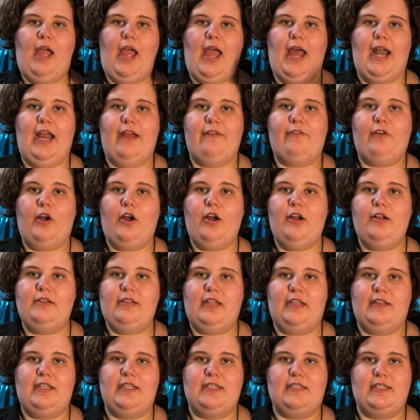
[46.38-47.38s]
I've
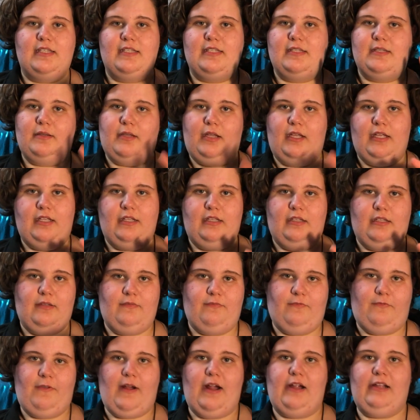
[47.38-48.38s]
heard that this is
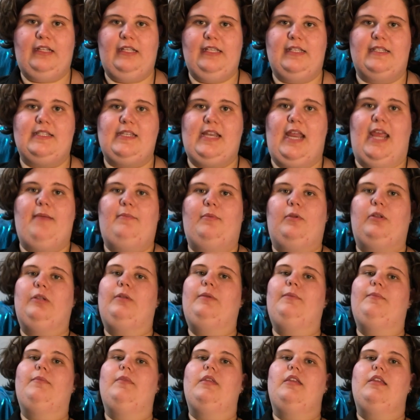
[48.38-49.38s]
fairly
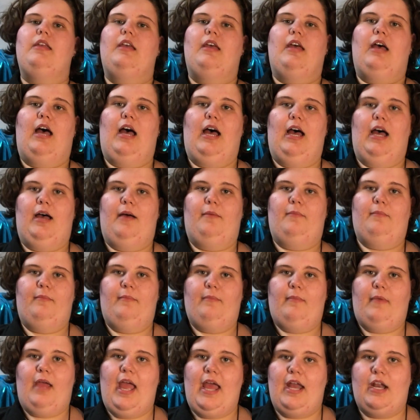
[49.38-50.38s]
stable and
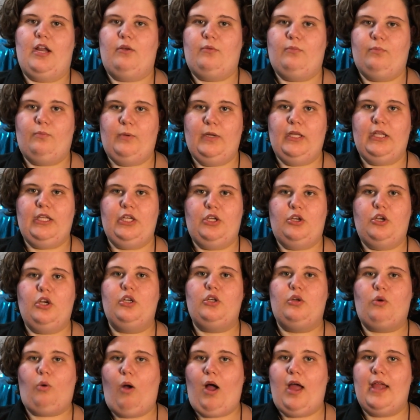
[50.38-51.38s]
a really
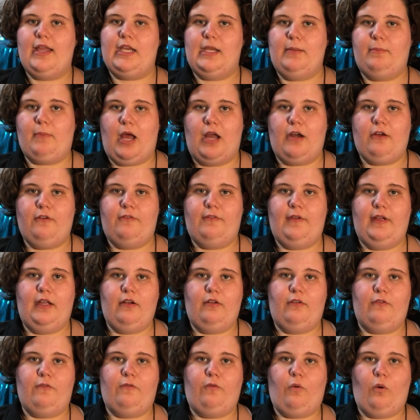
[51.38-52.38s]
good quality
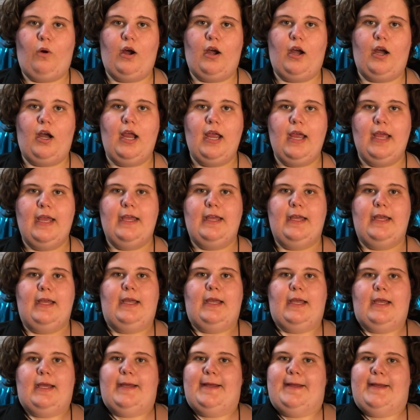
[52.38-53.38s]
monofin for
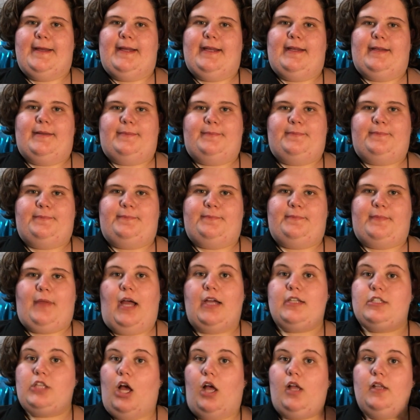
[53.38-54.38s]

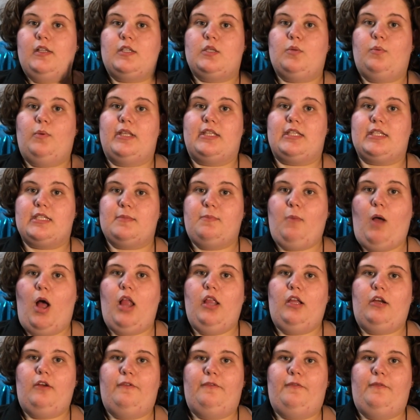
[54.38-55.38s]
adults with
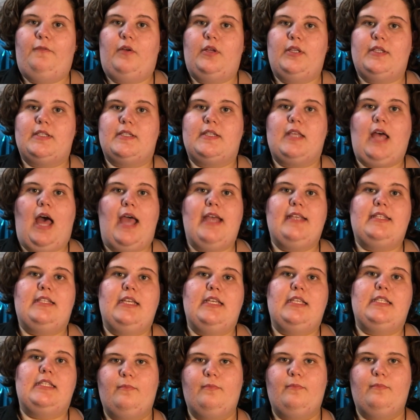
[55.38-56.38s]
smaller foot
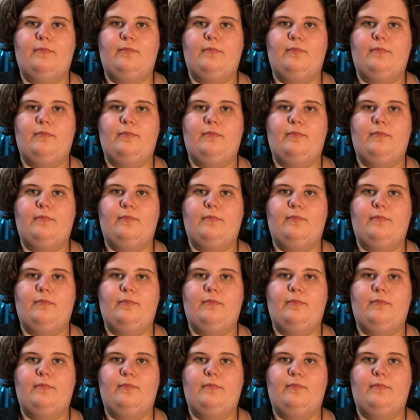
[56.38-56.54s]
sizes